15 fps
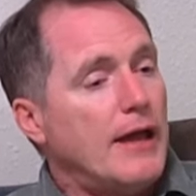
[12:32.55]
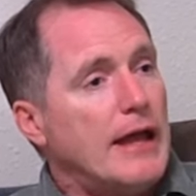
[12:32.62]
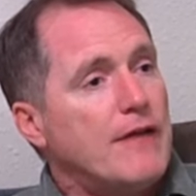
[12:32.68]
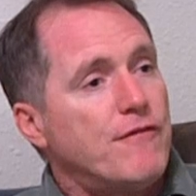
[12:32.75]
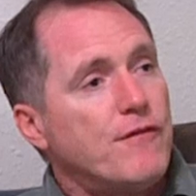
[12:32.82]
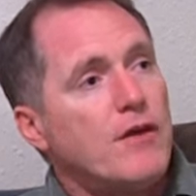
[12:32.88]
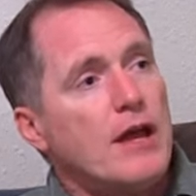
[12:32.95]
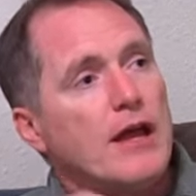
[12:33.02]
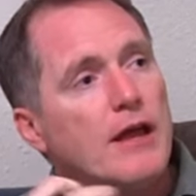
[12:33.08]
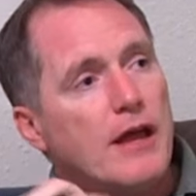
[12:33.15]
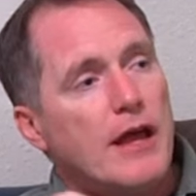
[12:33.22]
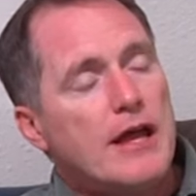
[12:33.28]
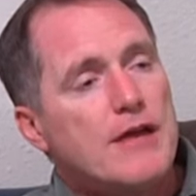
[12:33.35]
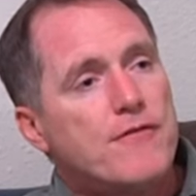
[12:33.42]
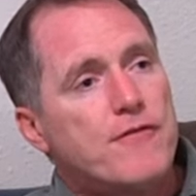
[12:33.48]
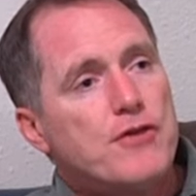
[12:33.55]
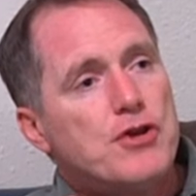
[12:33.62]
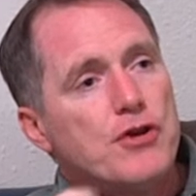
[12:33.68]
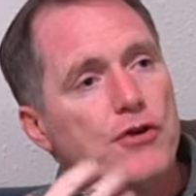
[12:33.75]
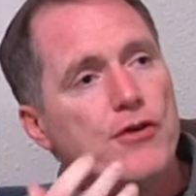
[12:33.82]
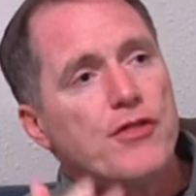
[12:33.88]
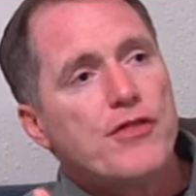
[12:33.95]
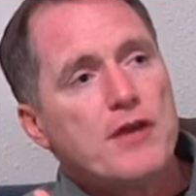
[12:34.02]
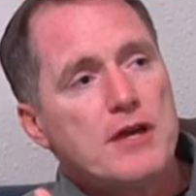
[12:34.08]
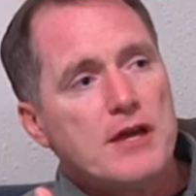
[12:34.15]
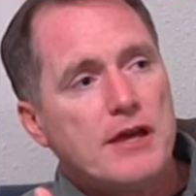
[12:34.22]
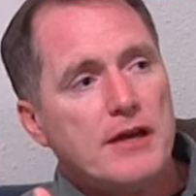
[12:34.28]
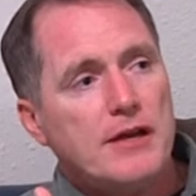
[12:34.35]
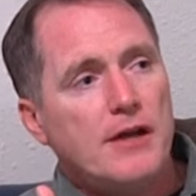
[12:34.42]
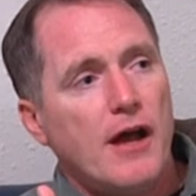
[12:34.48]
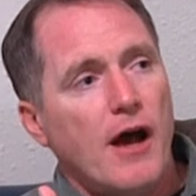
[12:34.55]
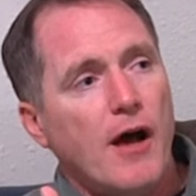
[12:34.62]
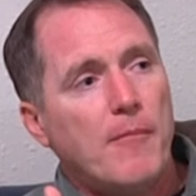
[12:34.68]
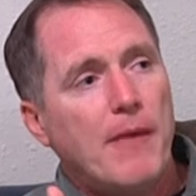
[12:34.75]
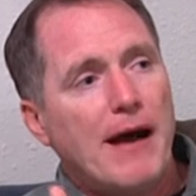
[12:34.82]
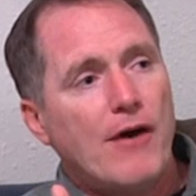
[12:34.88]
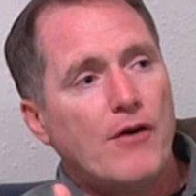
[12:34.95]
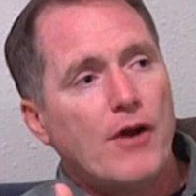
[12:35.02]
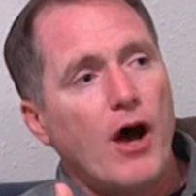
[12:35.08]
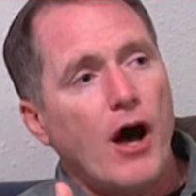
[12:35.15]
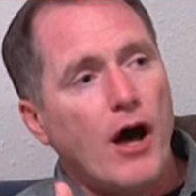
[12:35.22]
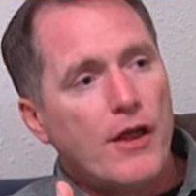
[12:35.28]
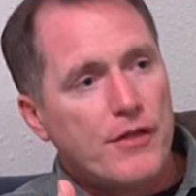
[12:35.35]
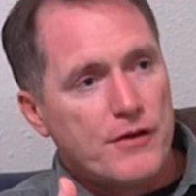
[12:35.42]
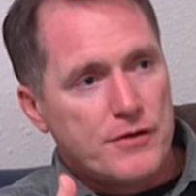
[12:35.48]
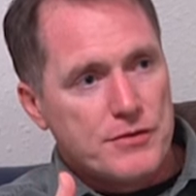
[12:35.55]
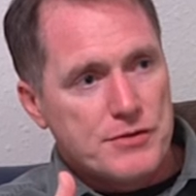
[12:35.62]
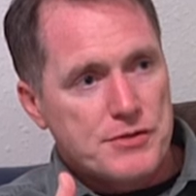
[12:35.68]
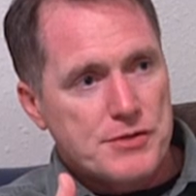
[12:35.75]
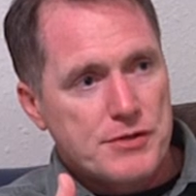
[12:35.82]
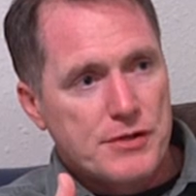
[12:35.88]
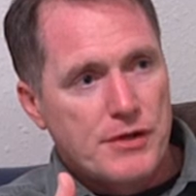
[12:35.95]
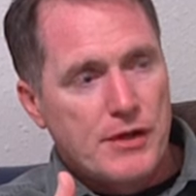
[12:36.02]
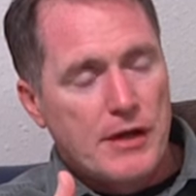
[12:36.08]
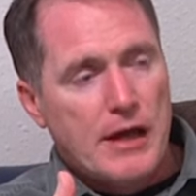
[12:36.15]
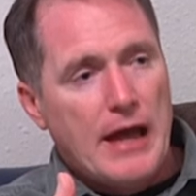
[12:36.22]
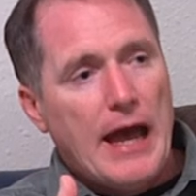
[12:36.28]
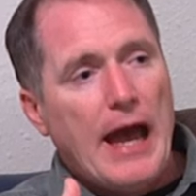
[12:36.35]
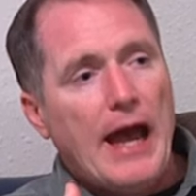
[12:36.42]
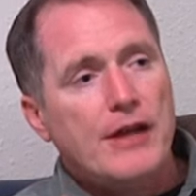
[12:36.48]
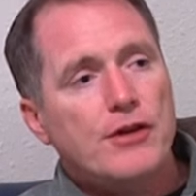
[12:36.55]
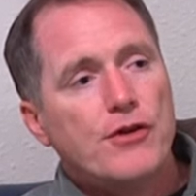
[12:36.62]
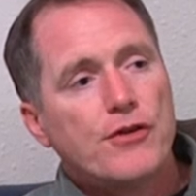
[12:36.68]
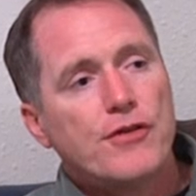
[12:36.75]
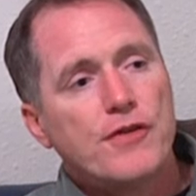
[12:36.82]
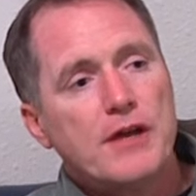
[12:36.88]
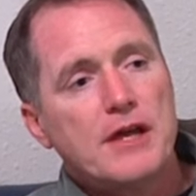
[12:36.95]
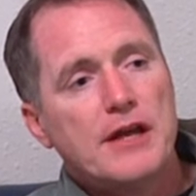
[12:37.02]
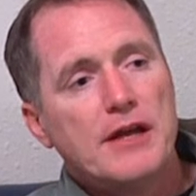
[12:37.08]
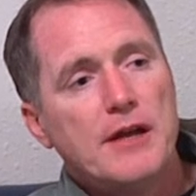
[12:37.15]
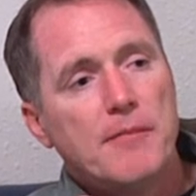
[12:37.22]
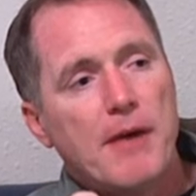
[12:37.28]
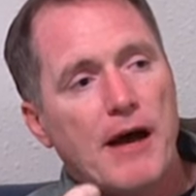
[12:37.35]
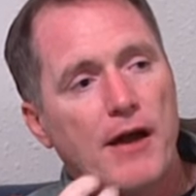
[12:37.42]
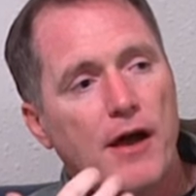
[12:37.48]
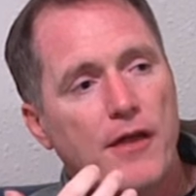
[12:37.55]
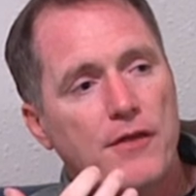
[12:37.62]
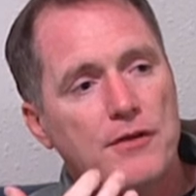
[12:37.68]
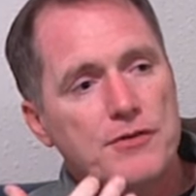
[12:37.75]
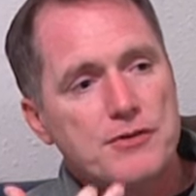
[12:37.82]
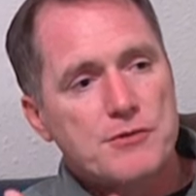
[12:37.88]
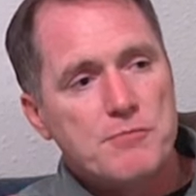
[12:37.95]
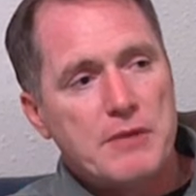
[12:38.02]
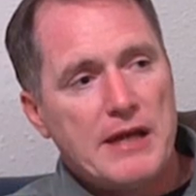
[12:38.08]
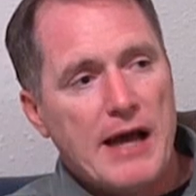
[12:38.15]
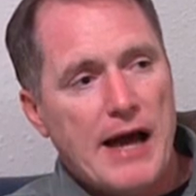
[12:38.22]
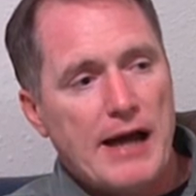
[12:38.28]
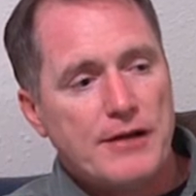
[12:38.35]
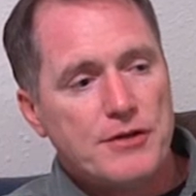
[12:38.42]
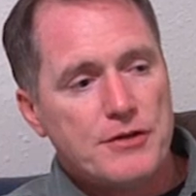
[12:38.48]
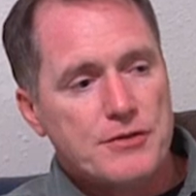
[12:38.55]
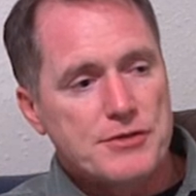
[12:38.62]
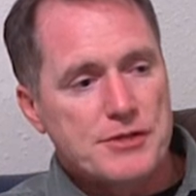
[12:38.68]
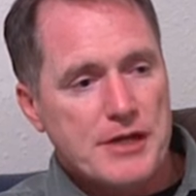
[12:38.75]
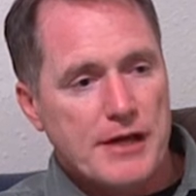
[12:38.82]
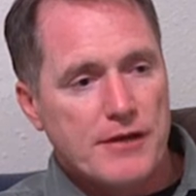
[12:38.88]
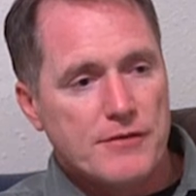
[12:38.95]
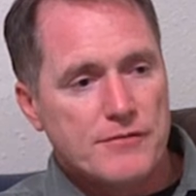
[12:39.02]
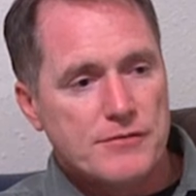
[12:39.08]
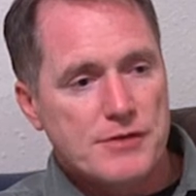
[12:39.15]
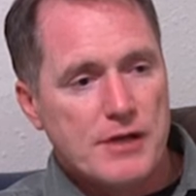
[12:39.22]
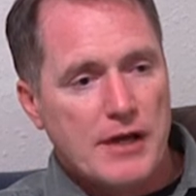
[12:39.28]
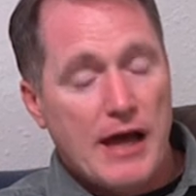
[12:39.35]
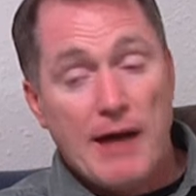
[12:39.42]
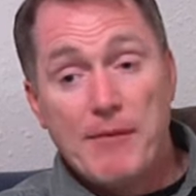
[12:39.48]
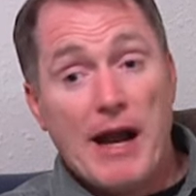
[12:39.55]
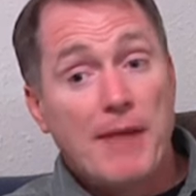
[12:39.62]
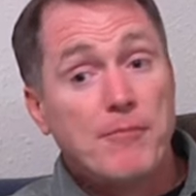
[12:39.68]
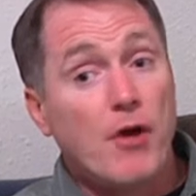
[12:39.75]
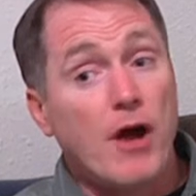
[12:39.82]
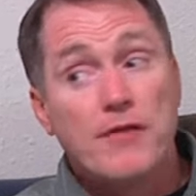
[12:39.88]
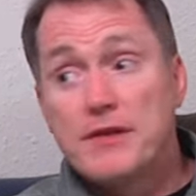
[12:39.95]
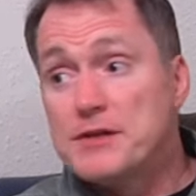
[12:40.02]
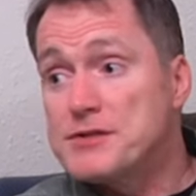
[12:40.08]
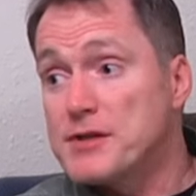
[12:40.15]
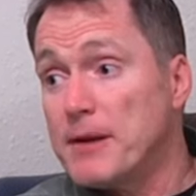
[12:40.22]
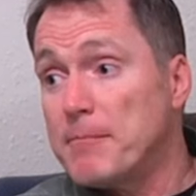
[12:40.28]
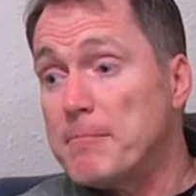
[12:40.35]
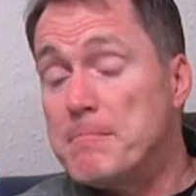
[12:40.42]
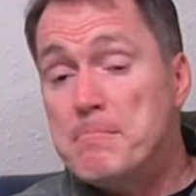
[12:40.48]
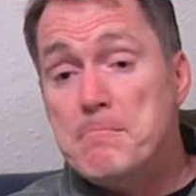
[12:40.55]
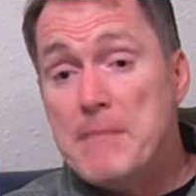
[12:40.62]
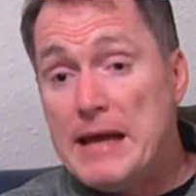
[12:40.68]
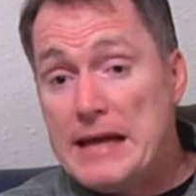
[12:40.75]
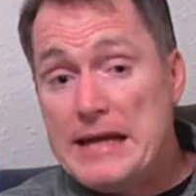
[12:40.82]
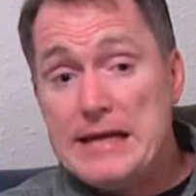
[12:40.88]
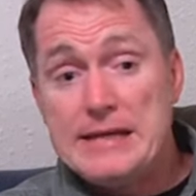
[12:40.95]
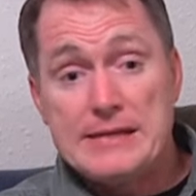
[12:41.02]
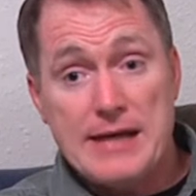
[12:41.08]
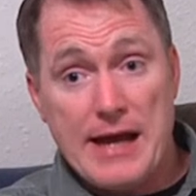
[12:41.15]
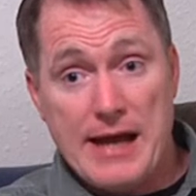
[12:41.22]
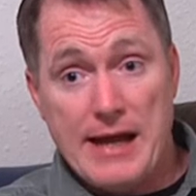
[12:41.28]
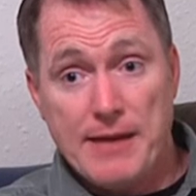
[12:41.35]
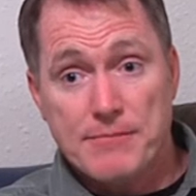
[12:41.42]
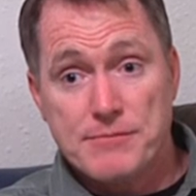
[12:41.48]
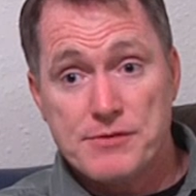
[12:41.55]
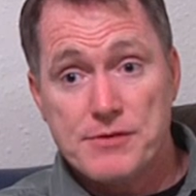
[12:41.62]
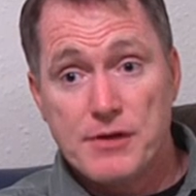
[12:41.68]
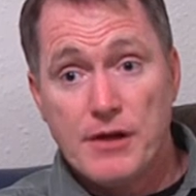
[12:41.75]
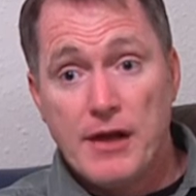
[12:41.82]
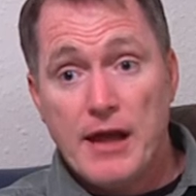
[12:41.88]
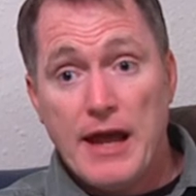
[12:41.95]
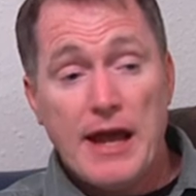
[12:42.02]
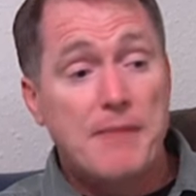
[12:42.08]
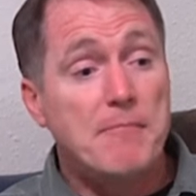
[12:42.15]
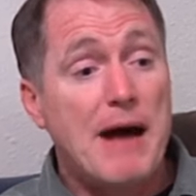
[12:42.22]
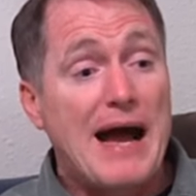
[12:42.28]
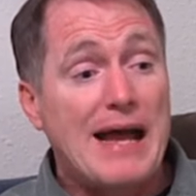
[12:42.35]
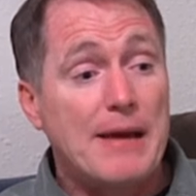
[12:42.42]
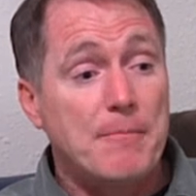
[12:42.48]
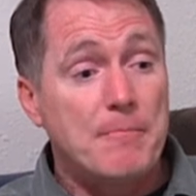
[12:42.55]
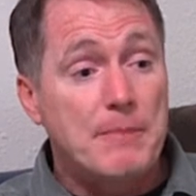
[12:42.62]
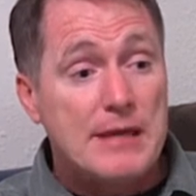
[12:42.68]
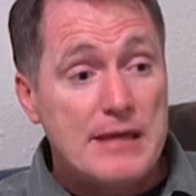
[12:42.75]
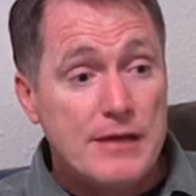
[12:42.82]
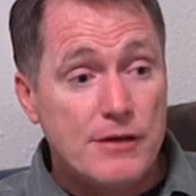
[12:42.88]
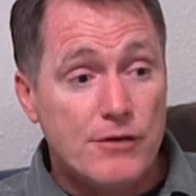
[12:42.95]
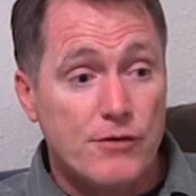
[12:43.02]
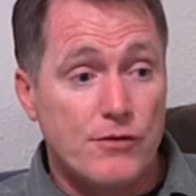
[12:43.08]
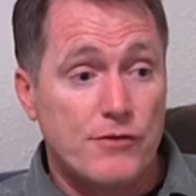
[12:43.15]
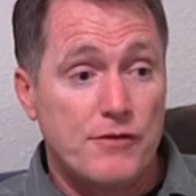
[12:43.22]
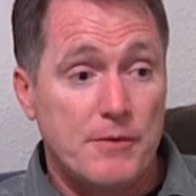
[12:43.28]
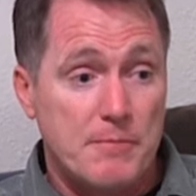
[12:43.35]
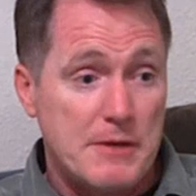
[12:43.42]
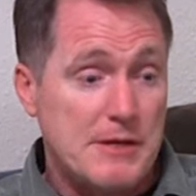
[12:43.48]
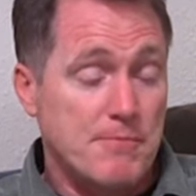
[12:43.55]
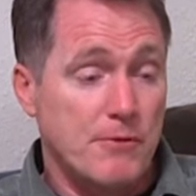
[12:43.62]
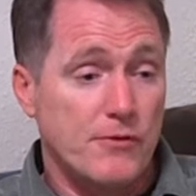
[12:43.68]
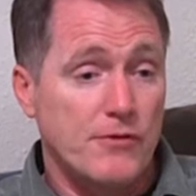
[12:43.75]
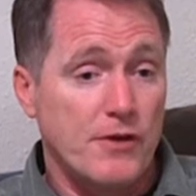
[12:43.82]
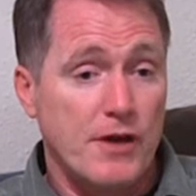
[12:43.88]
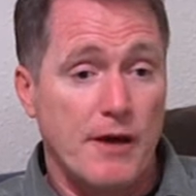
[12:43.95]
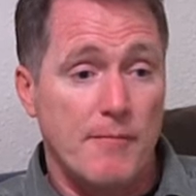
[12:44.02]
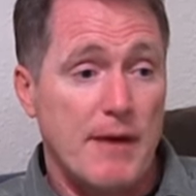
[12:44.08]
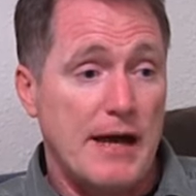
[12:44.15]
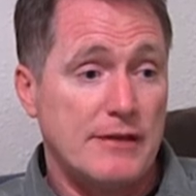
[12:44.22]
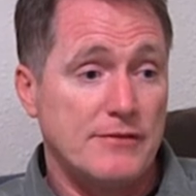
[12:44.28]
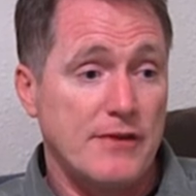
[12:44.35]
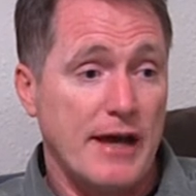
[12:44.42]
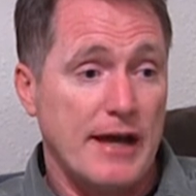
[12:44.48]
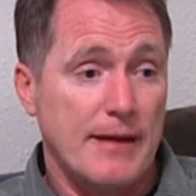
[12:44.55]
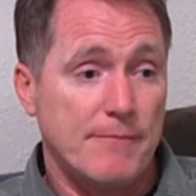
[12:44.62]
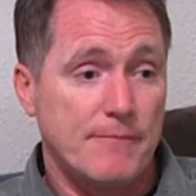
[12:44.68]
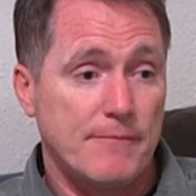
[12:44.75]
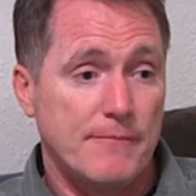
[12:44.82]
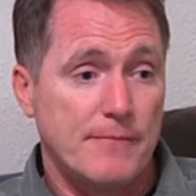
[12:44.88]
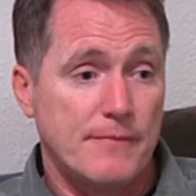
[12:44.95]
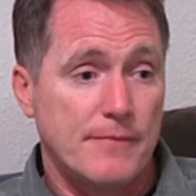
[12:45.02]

if if you're thinking about others and you're thinking about others beyond yourselves. I mean, I brought this up many times in my appeal to people to come on time.